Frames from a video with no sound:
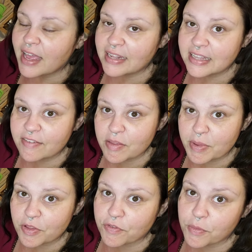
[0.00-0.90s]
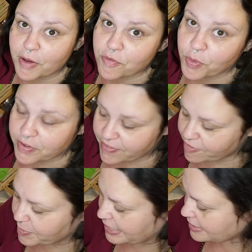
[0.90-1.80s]
and leave them in there for about
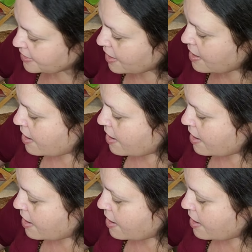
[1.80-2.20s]
45 minutes.